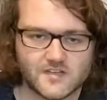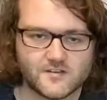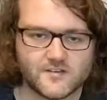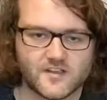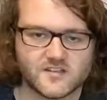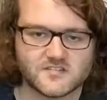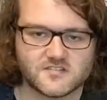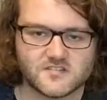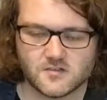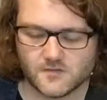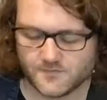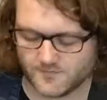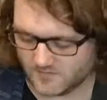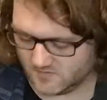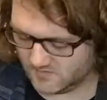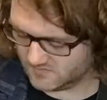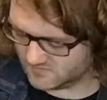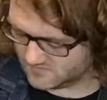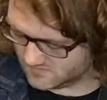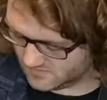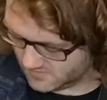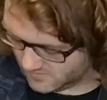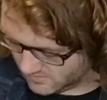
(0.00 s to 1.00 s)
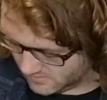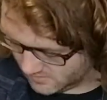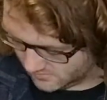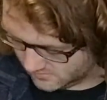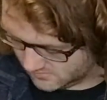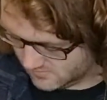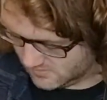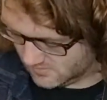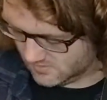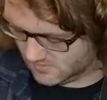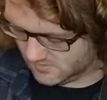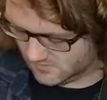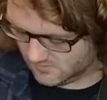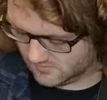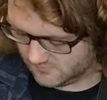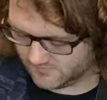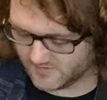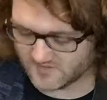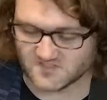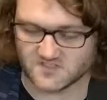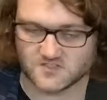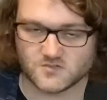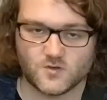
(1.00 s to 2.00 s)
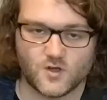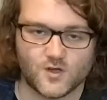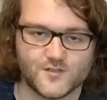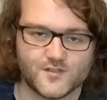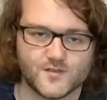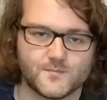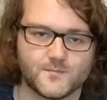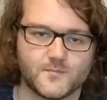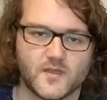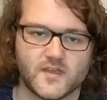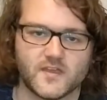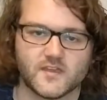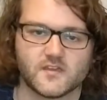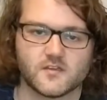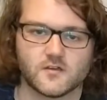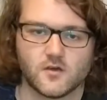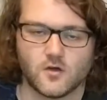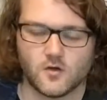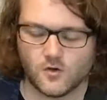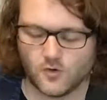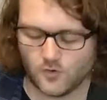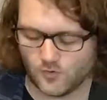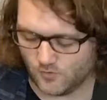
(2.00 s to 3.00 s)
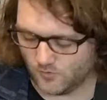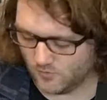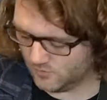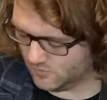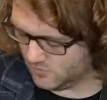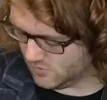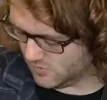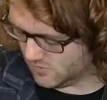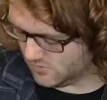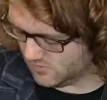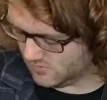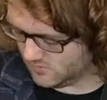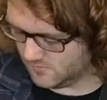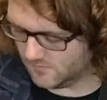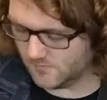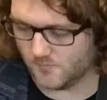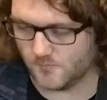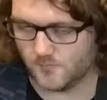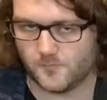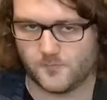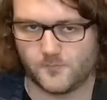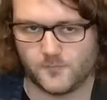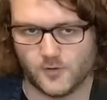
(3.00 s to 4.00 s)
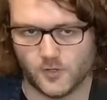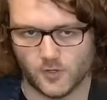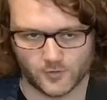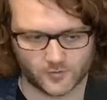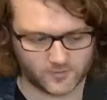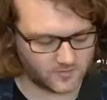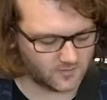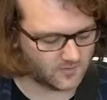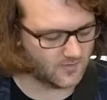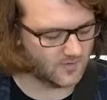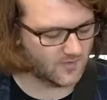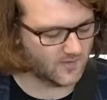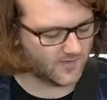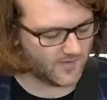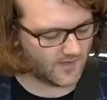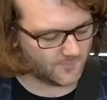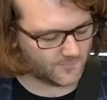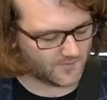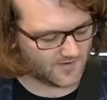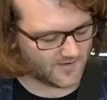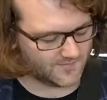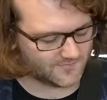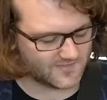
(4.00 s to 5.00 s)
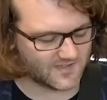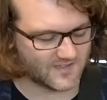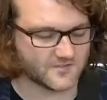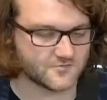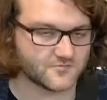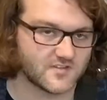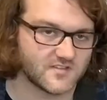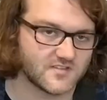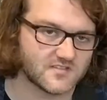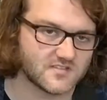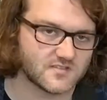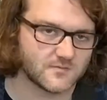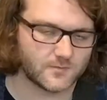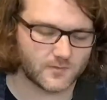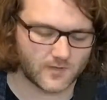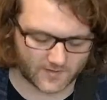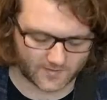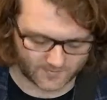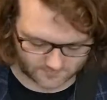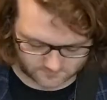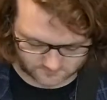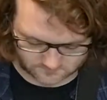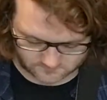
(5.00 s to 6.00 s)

resting on the guitar, ready to either pick or pluck, and my left hand's ready to play.